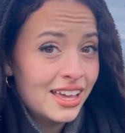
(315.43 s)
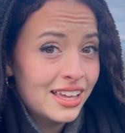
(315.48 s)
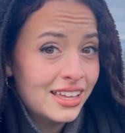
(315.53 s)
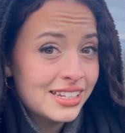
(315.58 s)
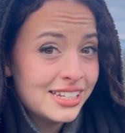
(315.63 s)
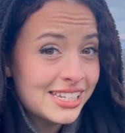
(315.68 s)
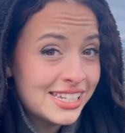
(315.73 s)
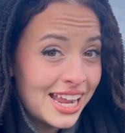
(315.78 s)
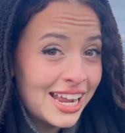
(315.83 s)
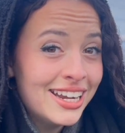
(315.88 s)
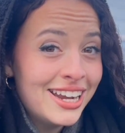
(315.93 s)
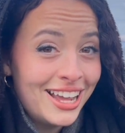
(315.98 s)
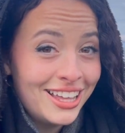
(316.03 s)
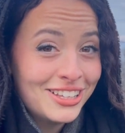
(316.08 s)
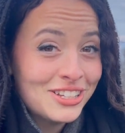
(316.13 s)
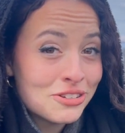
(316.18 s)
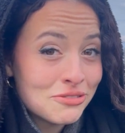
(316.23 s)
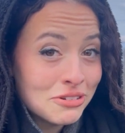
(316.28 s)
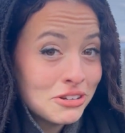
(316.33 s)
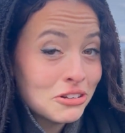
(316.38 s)
Staten
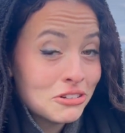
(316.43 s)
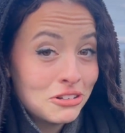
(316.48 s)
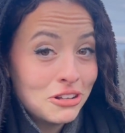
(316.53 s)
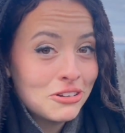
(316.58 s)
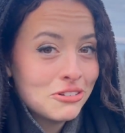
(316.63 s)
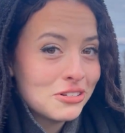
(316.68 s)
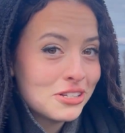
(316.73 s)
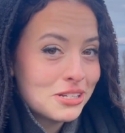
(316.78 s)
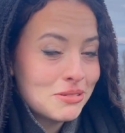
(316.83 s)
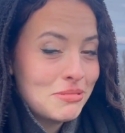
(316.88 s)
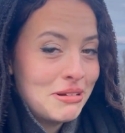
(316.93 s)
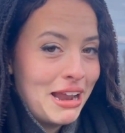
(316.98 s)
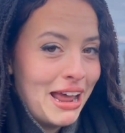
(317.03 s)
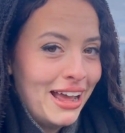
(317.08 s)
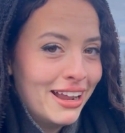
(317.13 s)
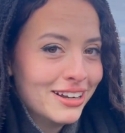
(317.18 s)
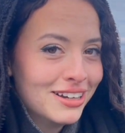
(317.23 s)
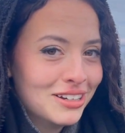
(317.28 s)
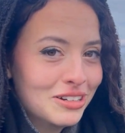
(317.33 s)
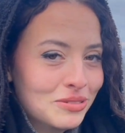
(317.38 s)
Island's real close to
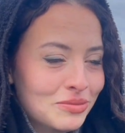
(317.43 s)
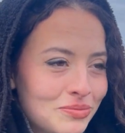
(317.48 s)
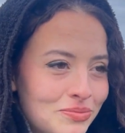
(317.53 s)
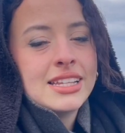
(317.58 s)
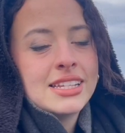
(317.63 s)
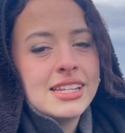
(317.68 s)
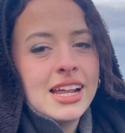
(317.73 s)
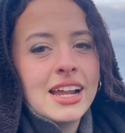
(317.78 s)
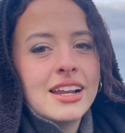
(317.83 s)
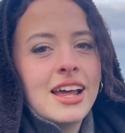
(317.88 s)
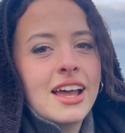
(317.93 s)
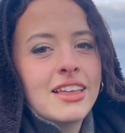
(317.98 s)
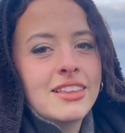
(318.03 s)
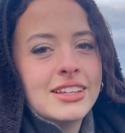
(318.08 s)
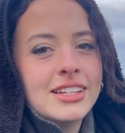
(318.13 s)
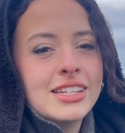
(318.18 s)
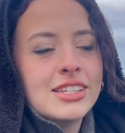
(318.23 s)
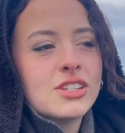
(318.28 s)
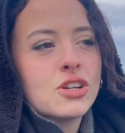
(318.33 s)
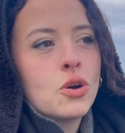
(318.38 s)
Manhattan. Staten
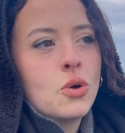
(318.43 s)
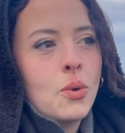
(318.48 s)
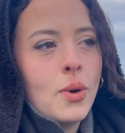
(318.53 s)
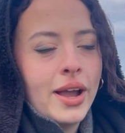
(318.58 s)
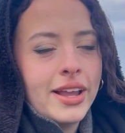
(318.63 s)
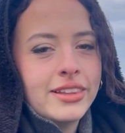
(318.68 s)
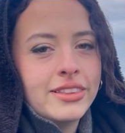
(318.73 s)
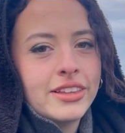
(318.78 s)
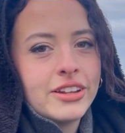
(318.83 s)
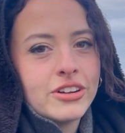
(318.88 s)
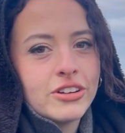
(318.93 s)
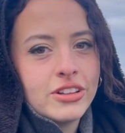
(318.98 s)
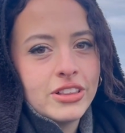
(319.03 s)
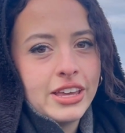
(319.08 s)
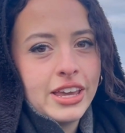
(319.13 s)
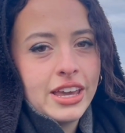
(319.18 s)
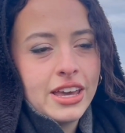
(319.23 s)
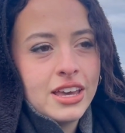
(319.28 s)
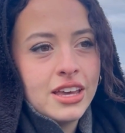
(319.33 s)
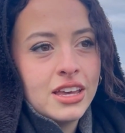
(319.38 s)
Island's quite
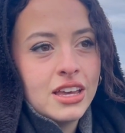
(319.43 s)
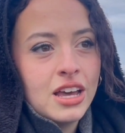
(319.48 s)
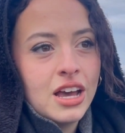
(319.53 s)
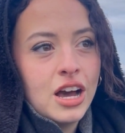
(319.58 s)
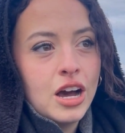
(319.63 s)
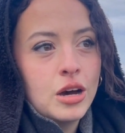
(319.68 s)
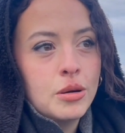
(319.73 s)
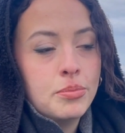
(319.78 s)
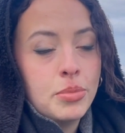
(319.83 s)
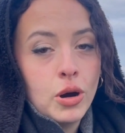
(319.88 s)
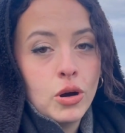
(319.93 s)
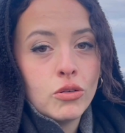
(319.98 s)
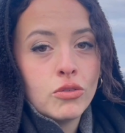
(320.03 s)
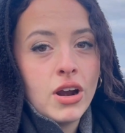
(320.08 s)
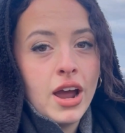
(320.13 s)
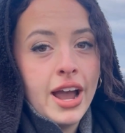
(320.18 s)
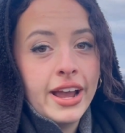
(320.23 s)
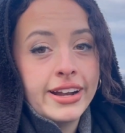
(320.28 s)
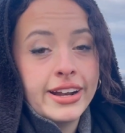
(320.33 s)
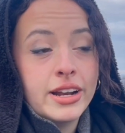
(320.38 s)
literally a boat
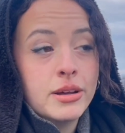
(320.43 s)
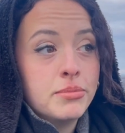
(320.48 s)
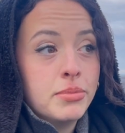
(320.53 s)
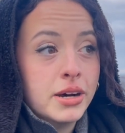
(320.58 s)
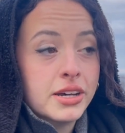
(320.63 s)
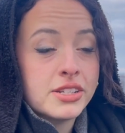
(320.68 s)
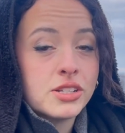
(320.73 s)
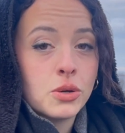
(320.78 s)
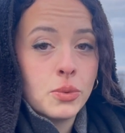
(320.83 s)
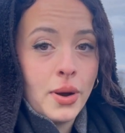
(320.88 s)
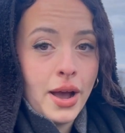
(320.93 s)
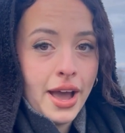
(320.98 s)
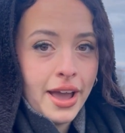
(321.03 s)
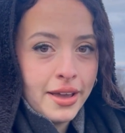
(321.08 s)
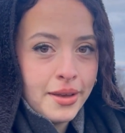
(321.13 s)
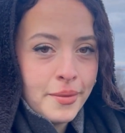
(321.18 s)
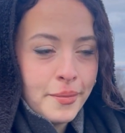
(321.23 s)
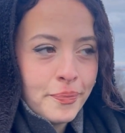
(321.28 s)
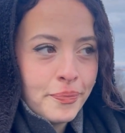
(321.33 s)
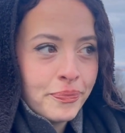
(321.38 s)
ride and a bus away
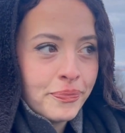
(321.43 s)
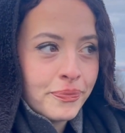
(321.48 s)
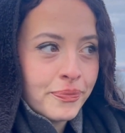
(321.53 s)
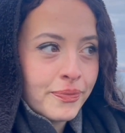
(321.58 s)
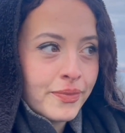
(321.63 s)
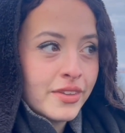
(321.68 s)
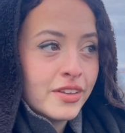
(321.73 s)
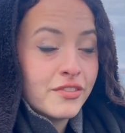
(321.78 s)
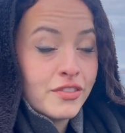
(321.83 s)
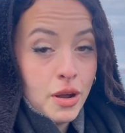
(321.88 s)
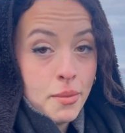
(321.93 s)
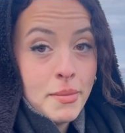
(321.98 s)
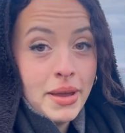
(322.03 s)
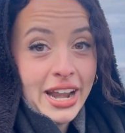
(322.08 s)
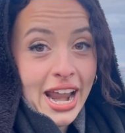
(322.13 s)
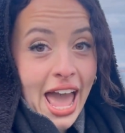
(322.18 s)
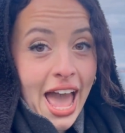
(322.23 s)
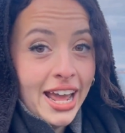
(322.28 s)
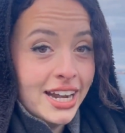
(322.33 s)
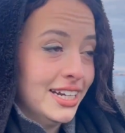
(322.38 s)
from
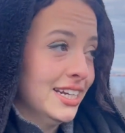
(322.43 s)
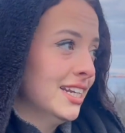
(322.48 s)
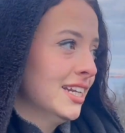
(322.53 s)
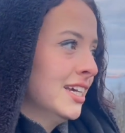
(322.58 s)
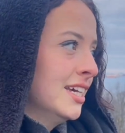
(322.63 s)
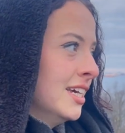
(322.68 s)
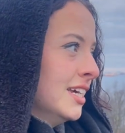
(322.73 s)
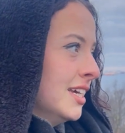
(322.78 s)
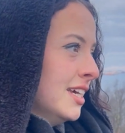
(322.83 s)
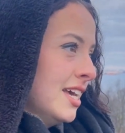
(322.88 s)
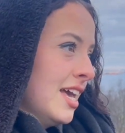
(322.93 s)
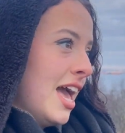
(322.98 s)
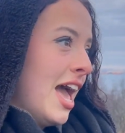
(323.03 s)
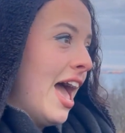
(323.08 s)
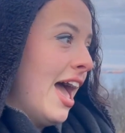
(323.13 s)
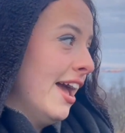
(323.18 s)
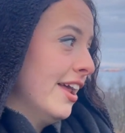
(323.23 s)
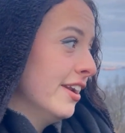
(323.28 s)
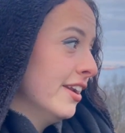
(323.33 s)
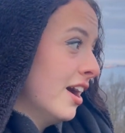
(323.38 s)
Manhattan.
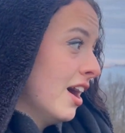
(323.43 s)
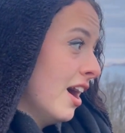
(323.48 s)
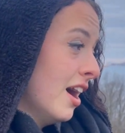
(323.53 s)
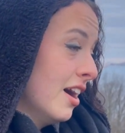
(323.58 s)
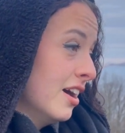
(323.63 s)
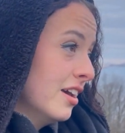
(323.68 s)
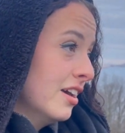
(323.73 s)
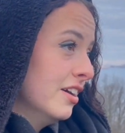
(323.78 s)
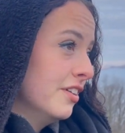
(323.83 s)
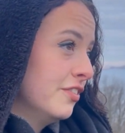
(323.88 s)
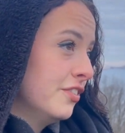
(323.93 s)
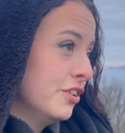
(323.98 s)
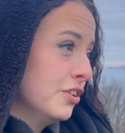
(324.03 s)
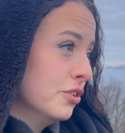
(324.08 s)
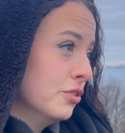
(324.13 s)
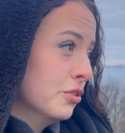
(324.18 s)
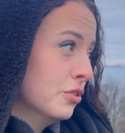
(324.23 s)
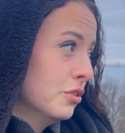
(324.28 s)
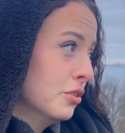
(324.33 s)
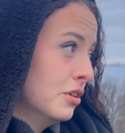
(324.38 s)
And if
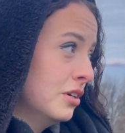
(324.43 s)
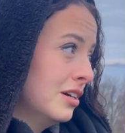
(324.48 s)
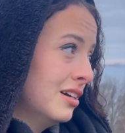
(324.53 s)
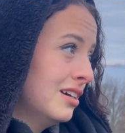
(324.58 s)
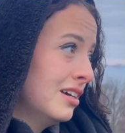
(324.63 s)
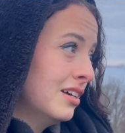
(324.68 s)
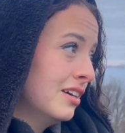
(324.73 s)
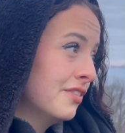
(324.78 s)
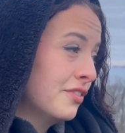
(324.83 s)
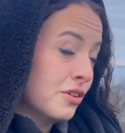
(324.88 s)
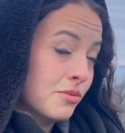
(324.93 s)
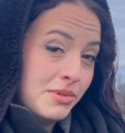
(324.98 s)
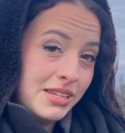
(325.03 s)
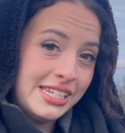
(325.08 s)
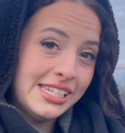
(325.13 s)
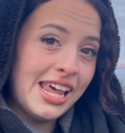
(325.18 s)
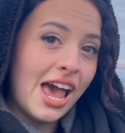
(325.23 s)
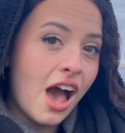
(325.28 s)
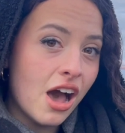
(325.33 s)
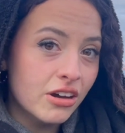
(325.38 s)
you
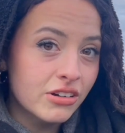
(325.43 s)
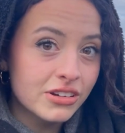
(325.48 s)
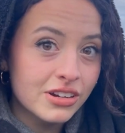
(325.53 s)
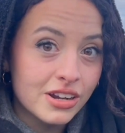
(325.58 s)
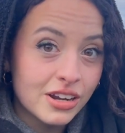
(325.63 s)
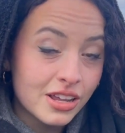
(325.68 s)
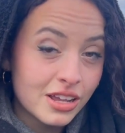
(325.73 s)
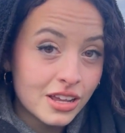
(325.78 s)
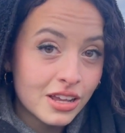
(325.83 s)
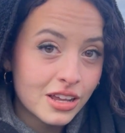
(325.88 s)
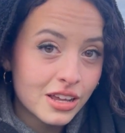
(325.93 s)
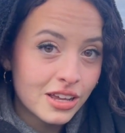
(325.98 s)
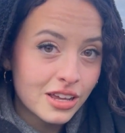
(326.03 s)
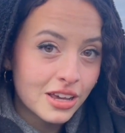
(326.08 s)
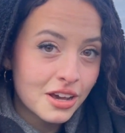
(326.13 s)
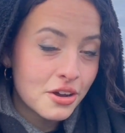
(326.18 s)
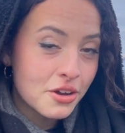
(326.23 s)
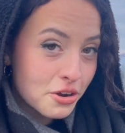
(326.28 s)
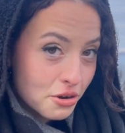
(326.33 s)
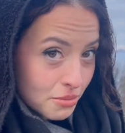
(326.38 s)
miss out,
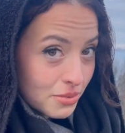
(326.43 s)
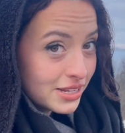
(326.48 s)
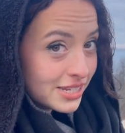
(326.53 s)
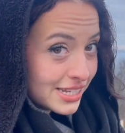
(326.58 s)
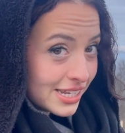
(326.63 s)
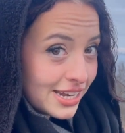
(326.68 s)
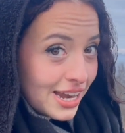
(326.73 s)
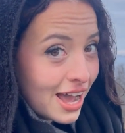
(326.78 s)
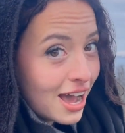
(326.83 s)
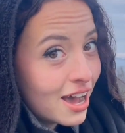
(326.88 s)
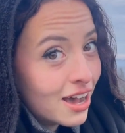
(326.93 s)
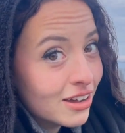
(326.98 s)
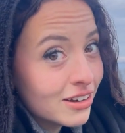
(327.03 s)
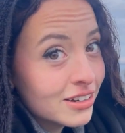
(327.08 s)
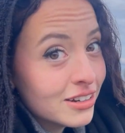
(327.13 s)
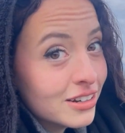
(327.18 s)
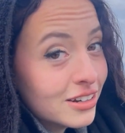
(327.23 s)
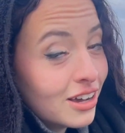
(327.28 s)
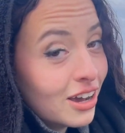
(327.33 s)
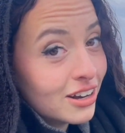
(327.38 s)
you're missing
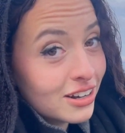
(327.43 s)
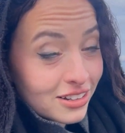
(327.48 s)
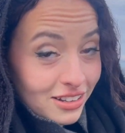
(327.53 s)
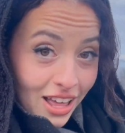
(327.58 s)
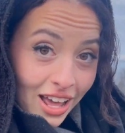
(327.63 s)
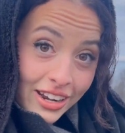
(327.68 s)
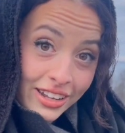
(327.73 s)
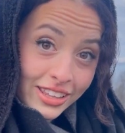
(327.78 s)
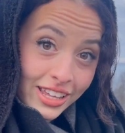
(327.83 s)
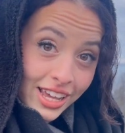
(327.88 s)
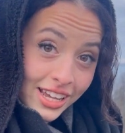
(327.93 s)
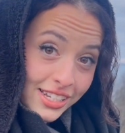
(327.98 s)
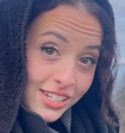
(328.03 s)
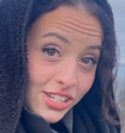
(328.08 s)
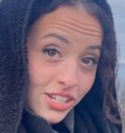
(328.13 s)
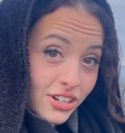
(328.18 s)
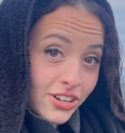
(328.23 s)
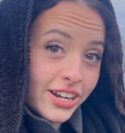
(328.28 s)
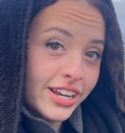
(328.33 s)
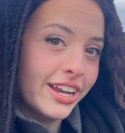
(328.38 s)
out on a lot of the
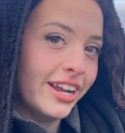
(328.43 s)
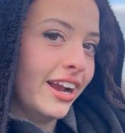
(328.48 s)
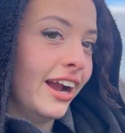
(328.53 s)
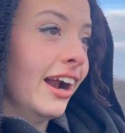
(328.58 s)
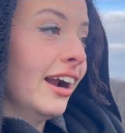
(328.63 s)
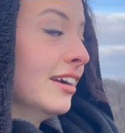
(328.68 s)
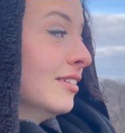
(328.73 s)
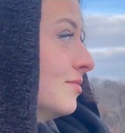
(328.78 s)
history here.